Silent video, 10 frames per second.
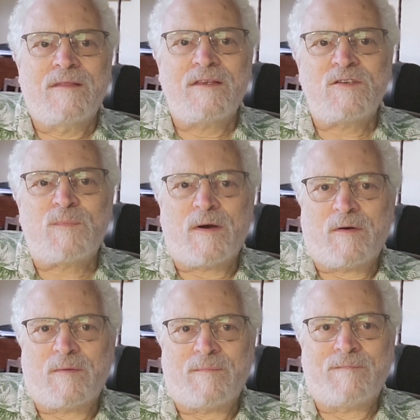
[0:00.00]
This
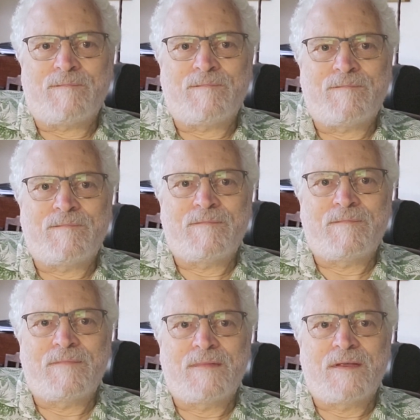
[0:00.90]
poem
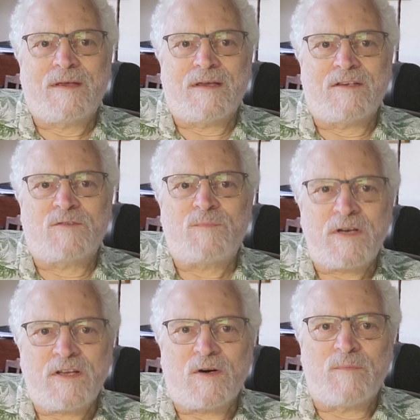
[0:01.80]
is
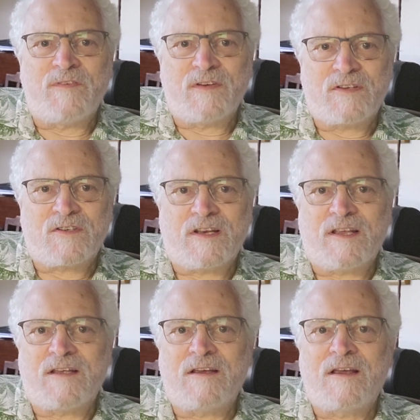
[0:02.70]
pretty
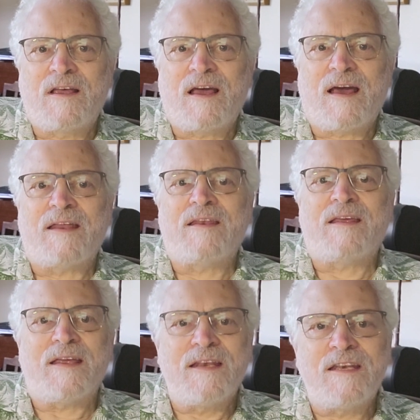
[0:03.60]
obviously an
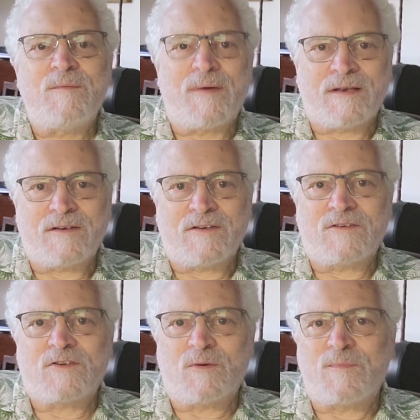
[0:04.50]

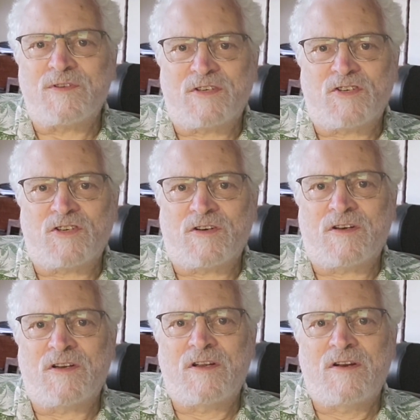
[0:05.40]
independent composition,
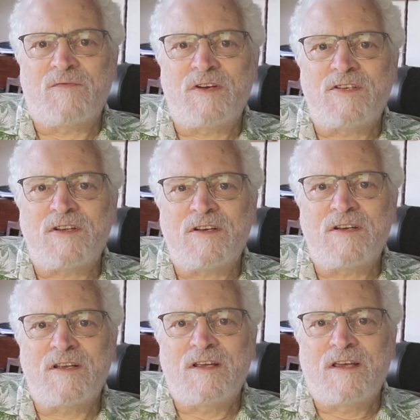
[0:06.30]

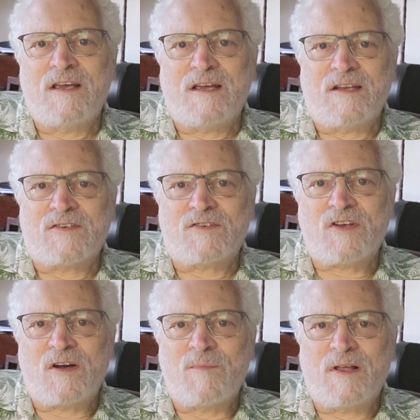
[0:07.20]
written in a
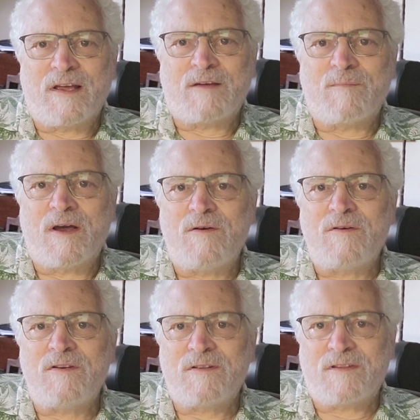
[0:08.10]
psalm-like
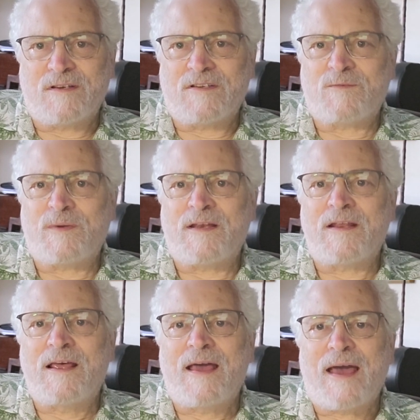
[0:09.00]
mode that has
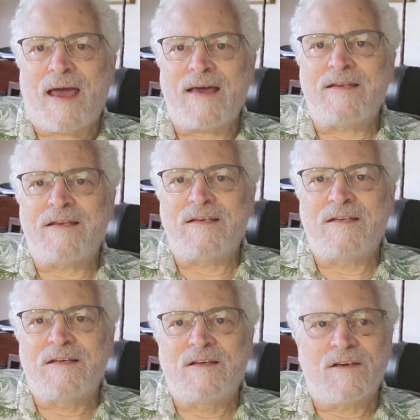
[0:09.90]
been added
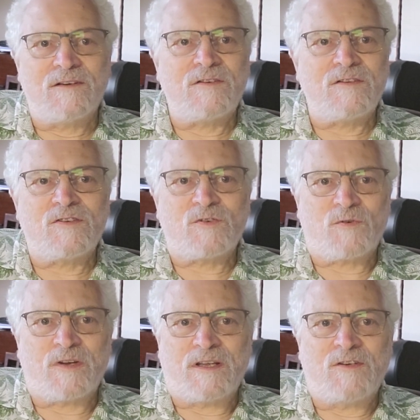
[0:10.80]
to the
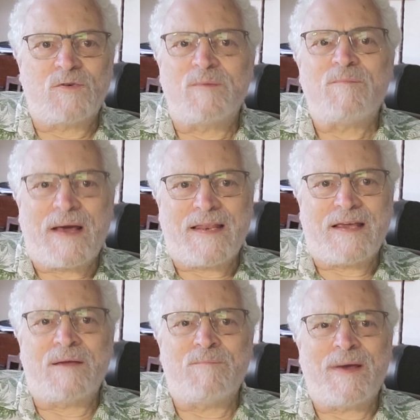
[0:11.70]
story to
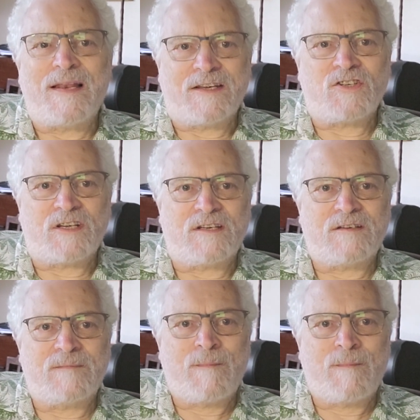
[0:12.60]
embellish it.